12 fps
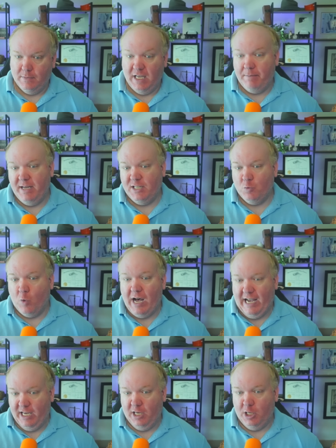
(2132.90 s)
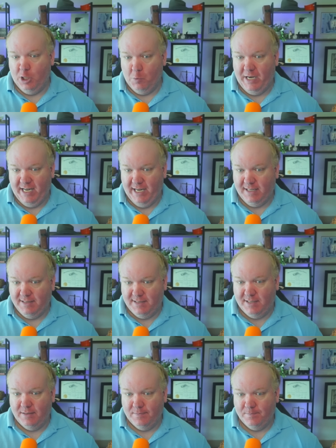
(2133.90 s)
It means Y, you
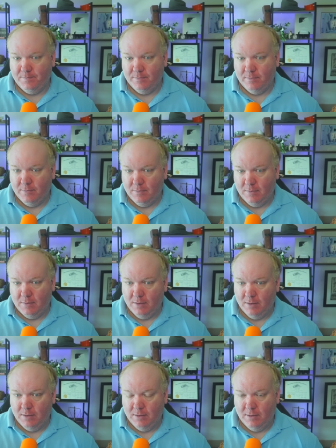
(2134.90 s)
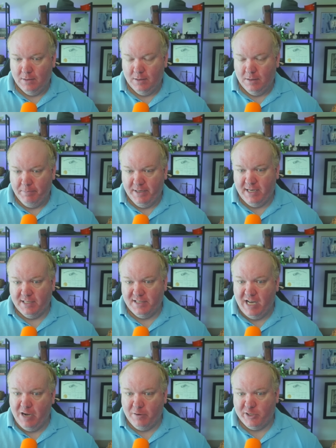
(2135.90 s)
idiots. Because
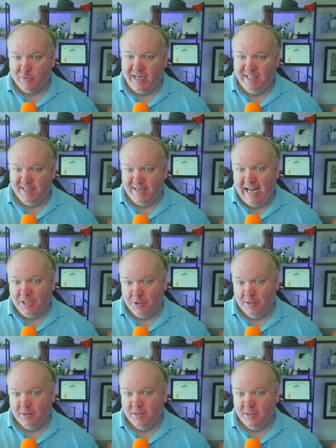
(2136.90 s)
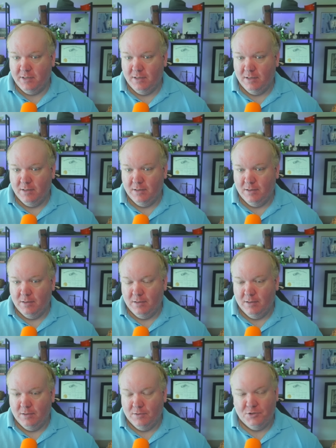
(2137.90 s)
Congress writes statutes
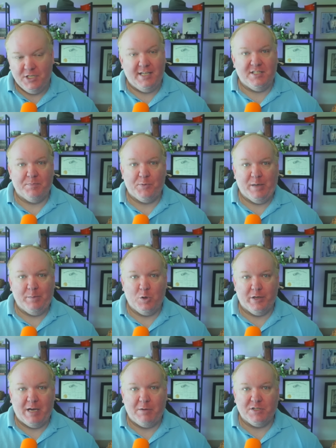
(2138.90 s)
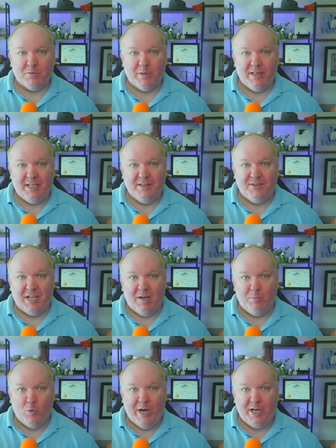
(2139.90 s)
geez, Supreme Court, that was a really
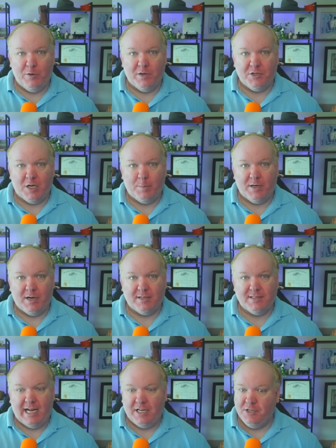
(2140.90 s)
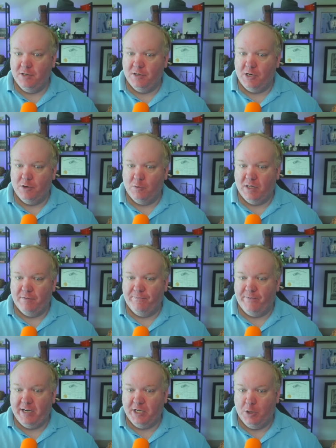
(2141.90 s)
dumb way to interpret our statute. Don't know what the
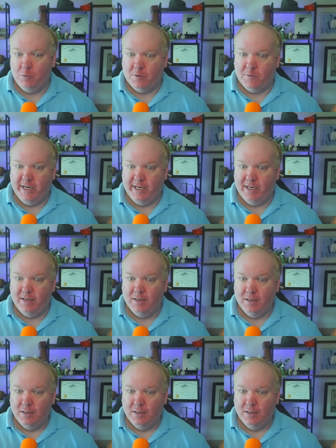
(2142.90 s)
fuck you were reading,